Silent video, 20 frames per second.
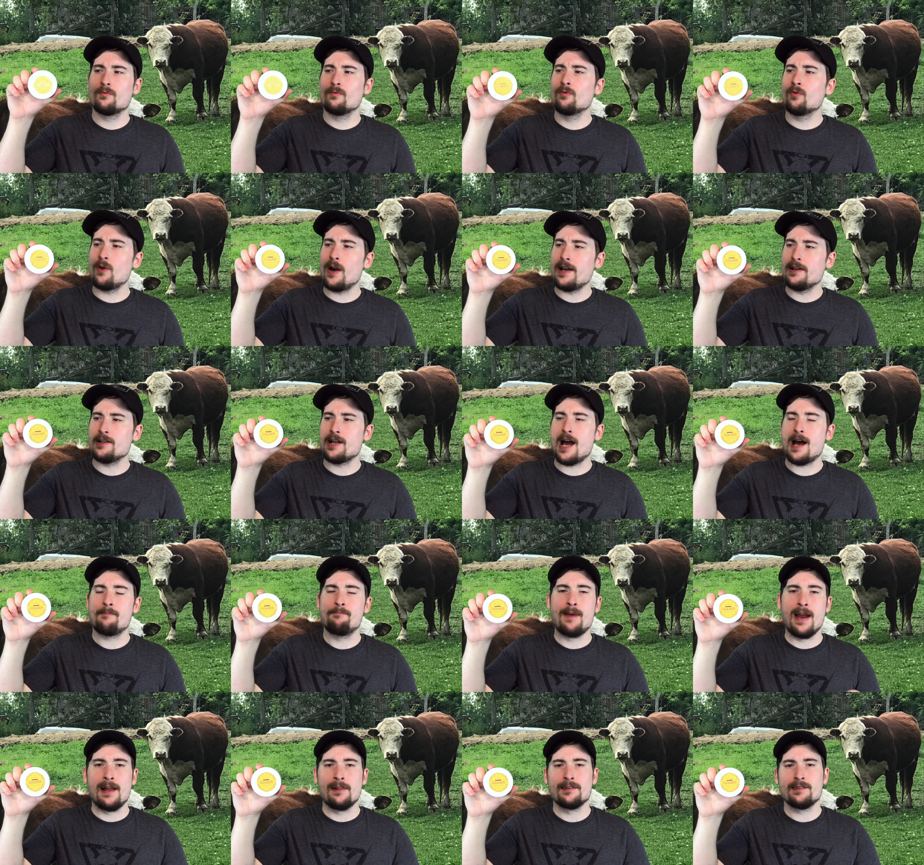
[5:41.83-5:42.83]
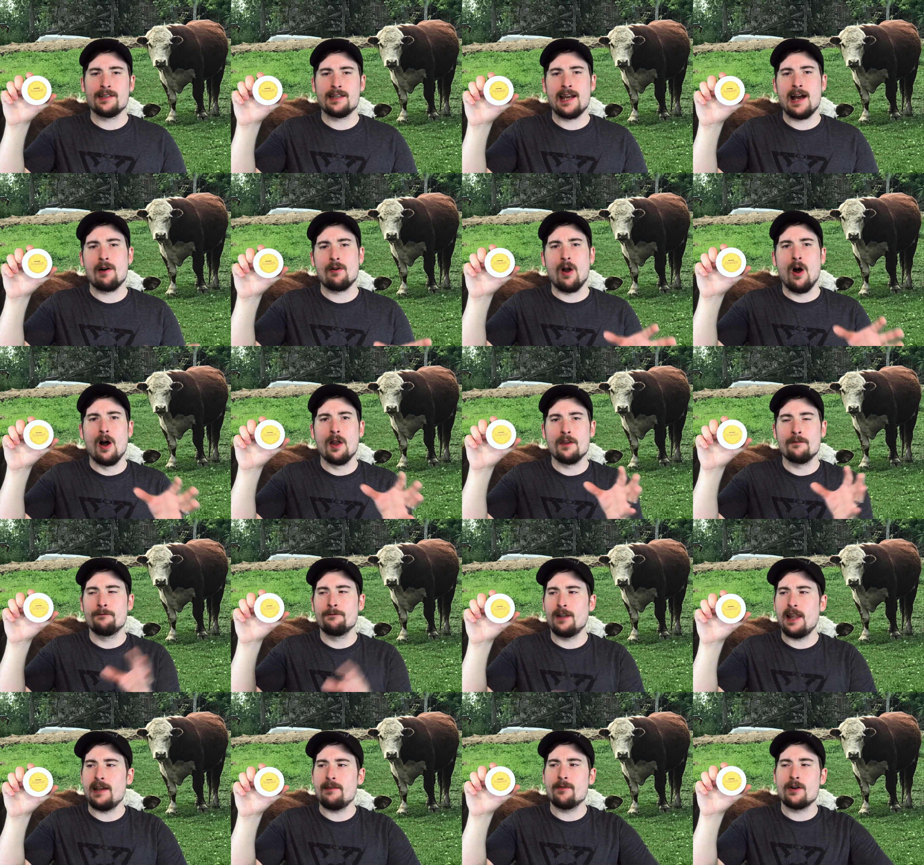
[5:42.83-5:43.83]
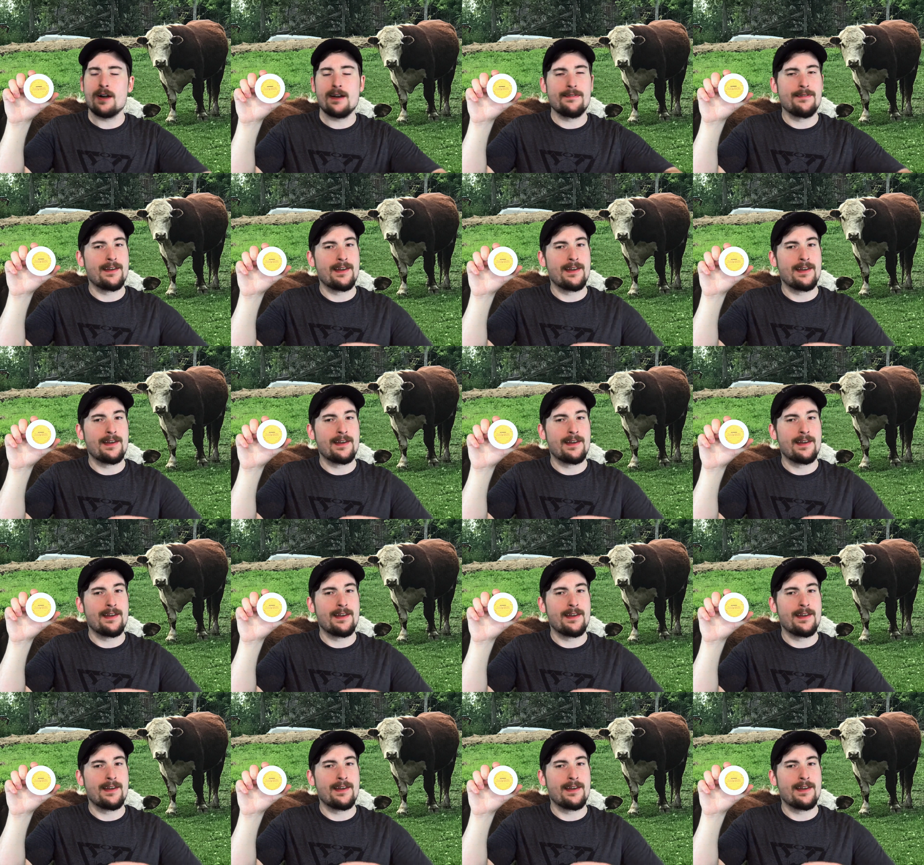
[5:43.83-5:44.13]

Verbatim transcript: great job balancing out all the flavor and